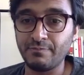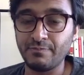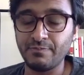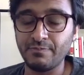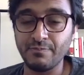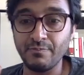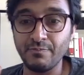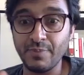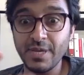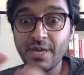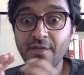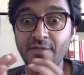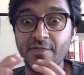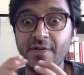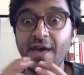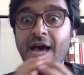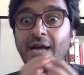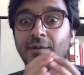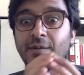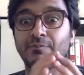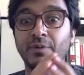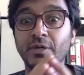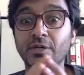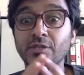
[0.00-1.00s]
Be
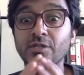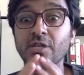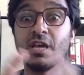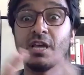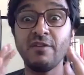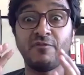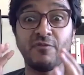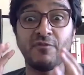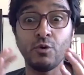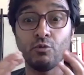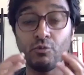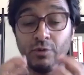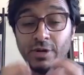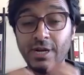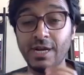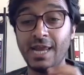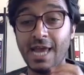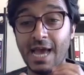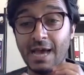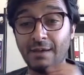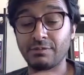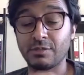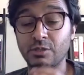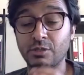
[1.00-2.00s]
that person. If you're really
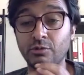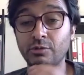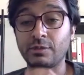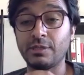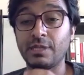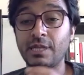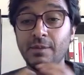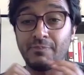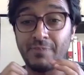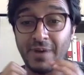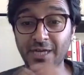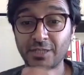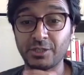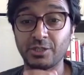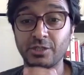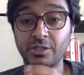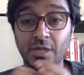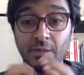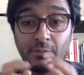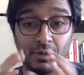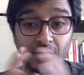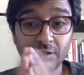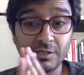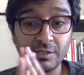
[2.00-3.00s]
absolutely passionate
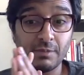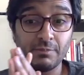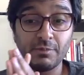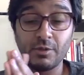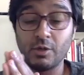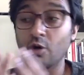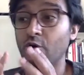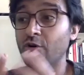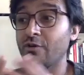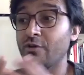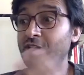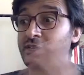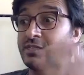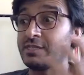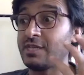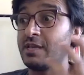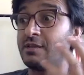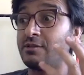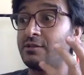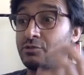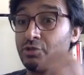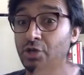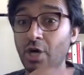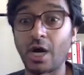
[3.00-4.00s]
about something, or they say
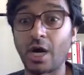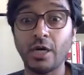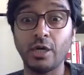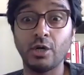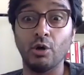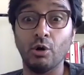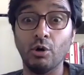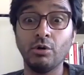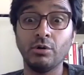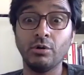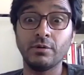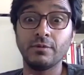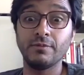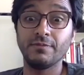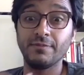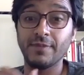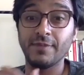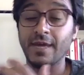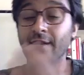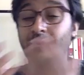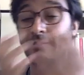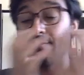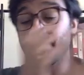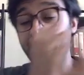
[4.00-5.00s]
Django,
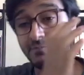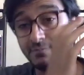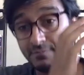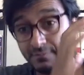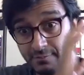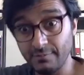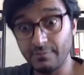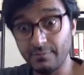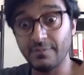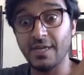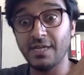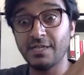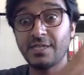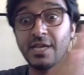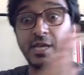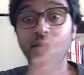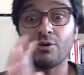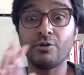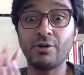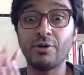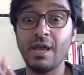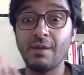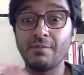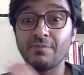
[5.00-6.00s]
then they say your
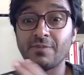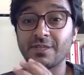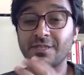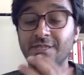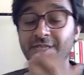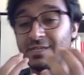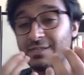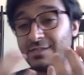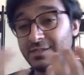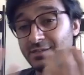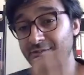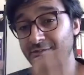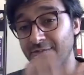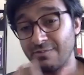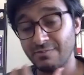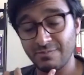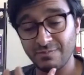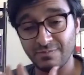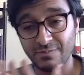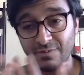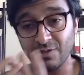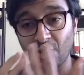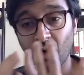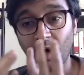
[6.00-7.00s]
name. They just
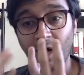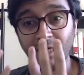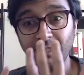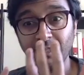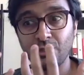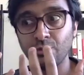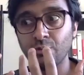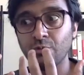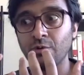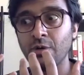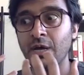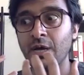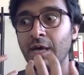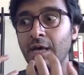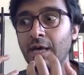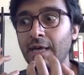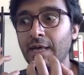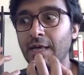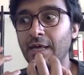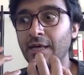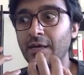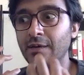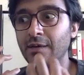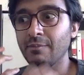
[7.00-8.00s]
try to
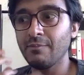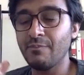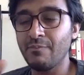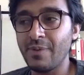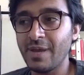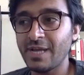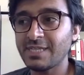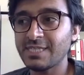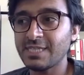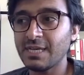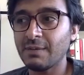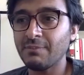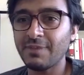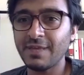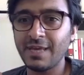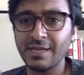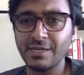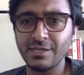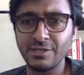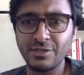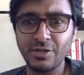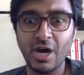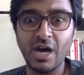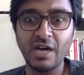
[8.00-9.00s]
pick something
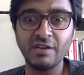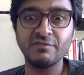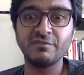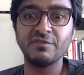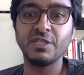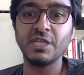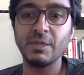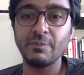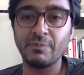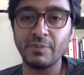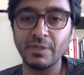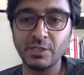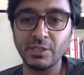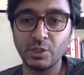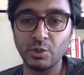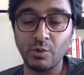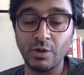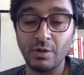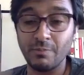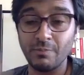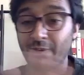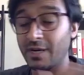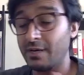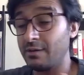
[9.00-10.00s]
and dive deep into
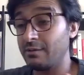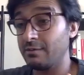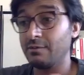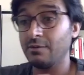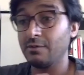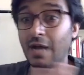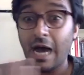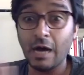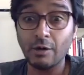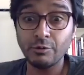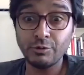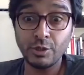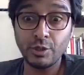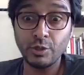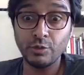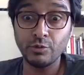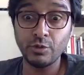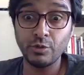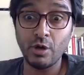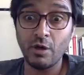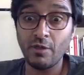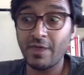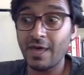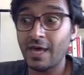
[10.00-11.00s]
it. But how do you
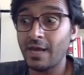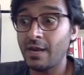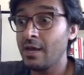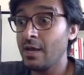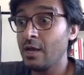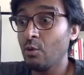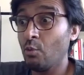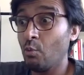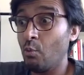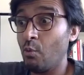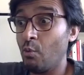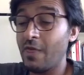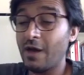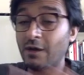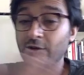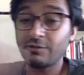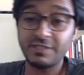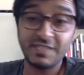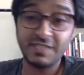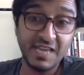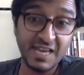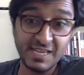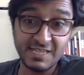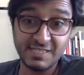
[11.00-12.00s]
know that without
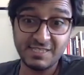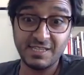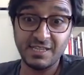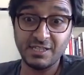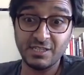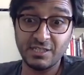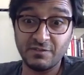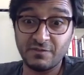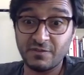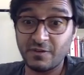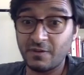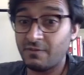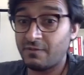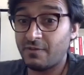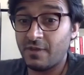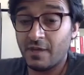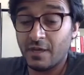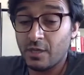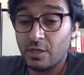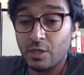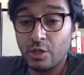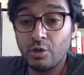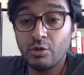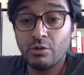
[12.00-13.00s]
tasting different things?
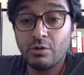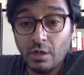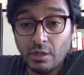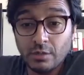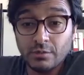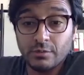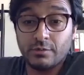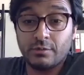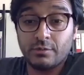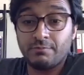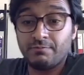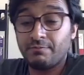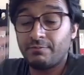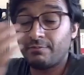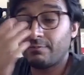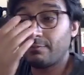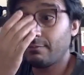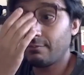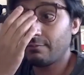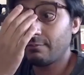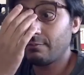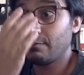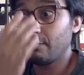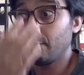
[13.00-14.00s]
You don't,
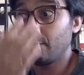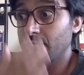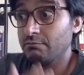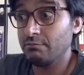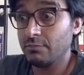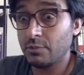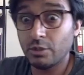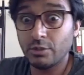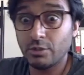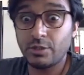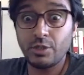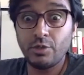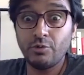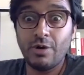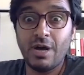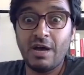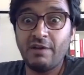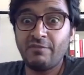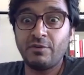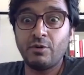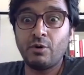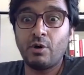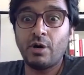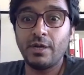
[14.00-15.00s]
because you have
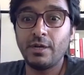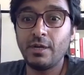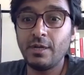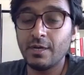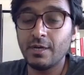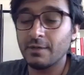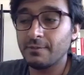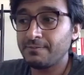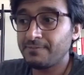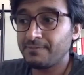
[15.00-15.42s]
no idea.